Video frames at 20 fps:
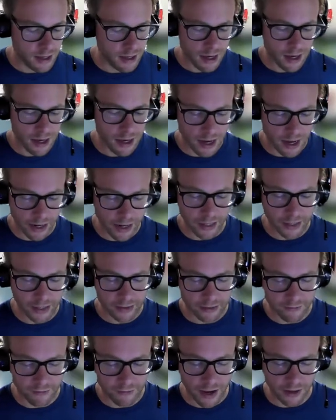And I
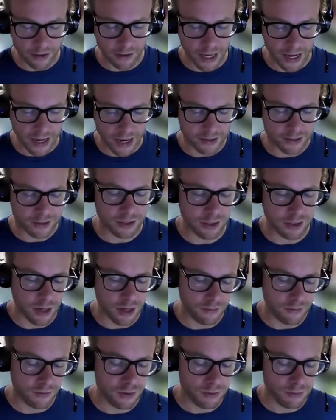get the final answer
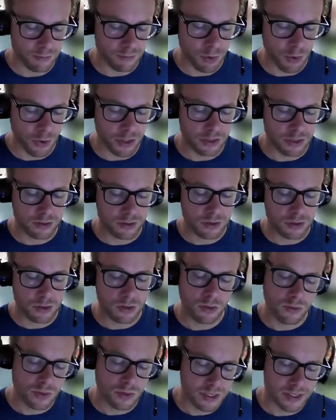of
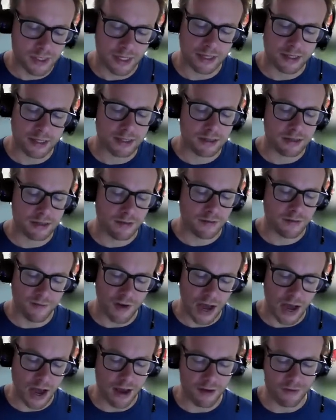
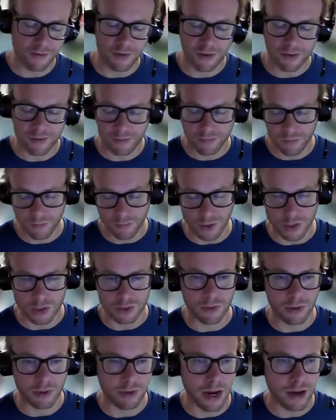0.265
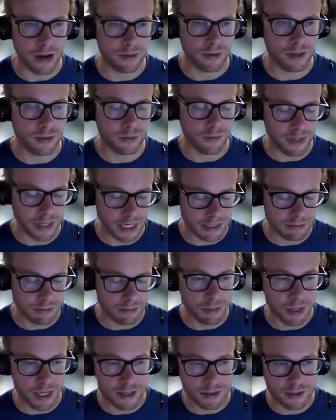once we round to 3
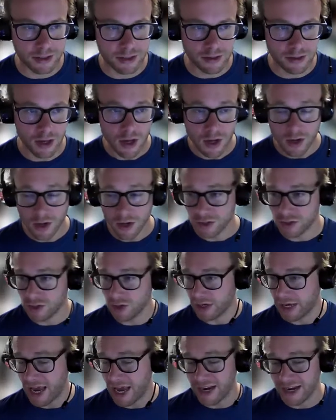decimal places.
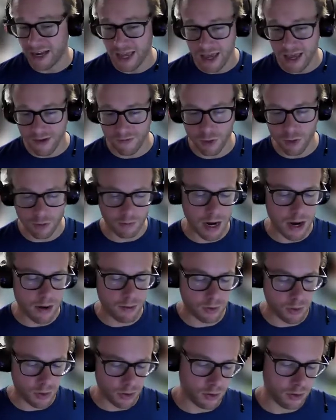So again, if you
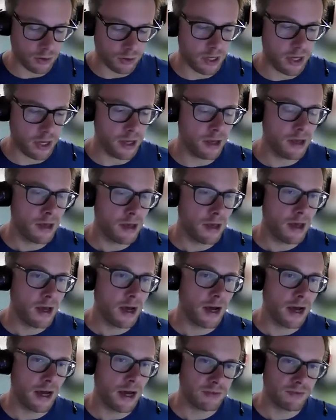round early,
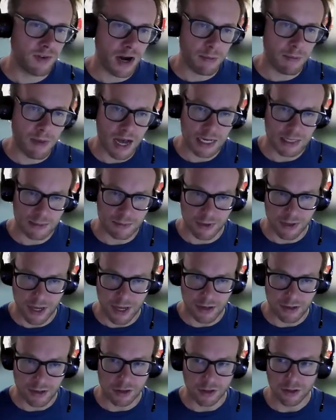it's very possible
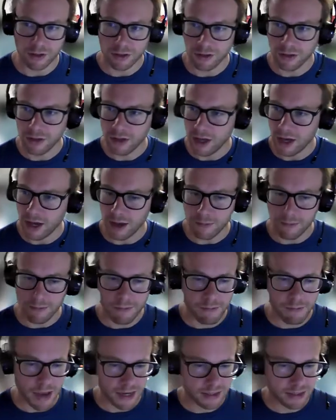that you'll
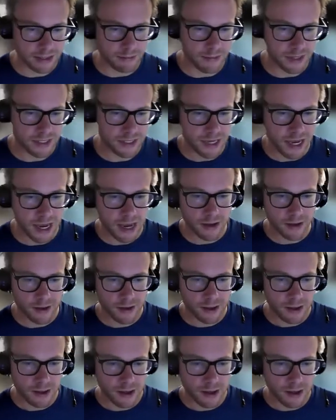make some mistake.